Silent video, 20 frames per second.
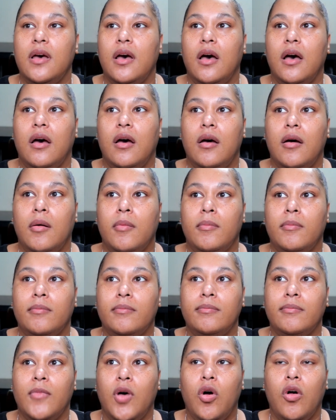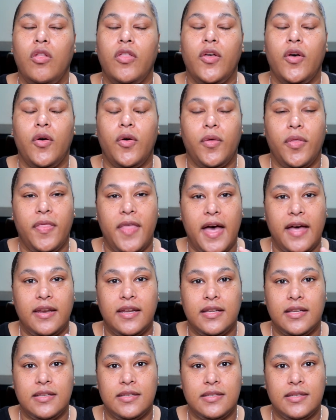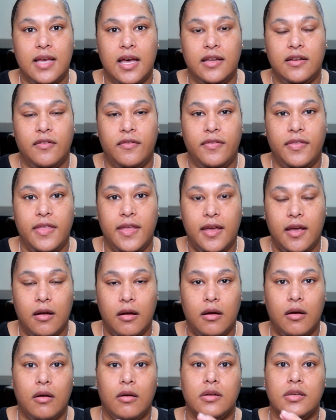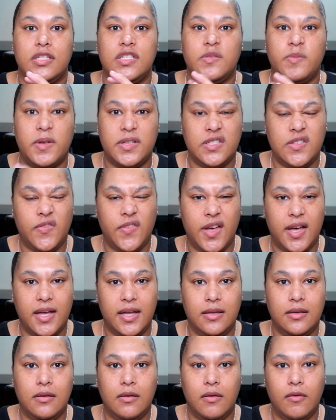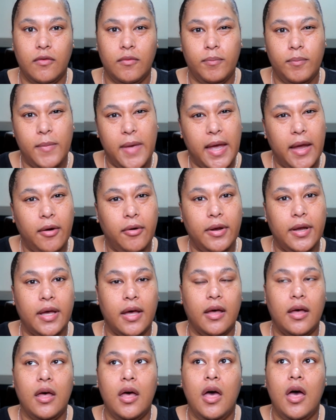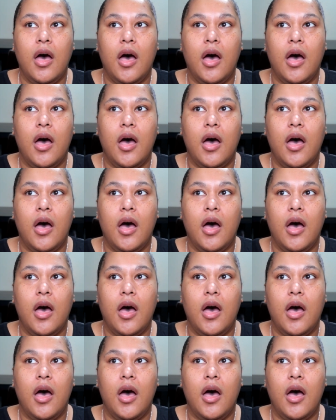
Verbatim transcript: although that is kind of their specified area.